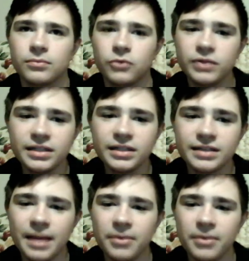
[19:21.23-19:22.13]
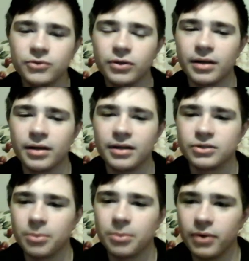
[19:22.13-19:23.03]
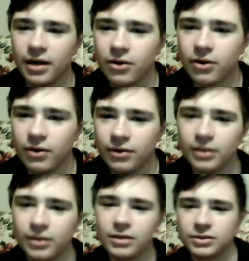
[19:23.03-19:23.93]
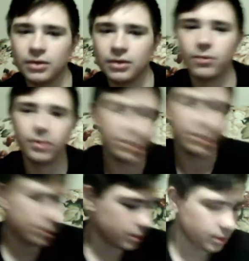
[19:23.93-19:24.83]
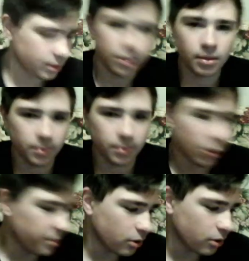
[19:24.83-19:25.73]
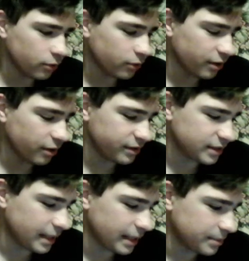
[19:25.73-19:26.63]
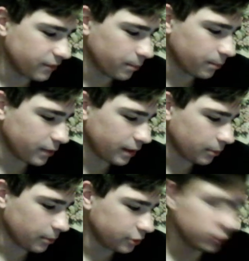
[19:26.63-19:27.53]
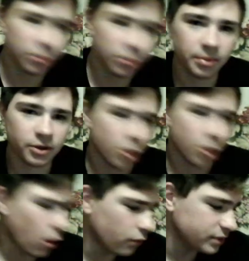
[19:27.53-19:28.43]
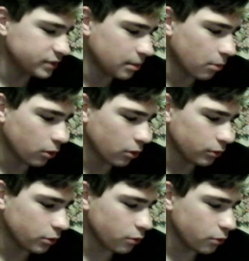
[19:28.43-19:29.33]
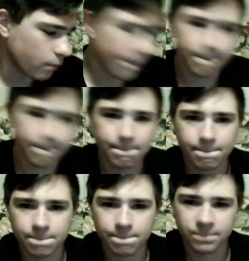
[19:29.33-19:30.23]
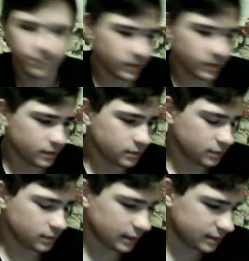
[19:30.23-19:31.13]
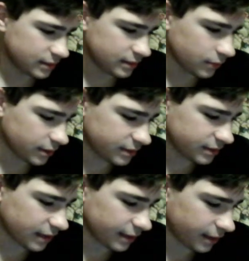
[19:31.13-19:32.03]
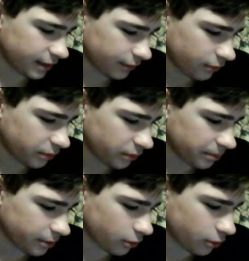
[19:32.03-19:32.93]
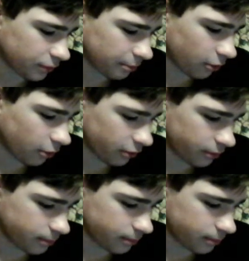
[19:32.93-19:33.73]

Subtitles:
Who takes a timeout during an extra point? I call. So. But I'll be calling a lot of these games, everybody. I'm not sure what I'm going to call tomorrow. That's still undecided. I don't know what I'm going to call tomorrow.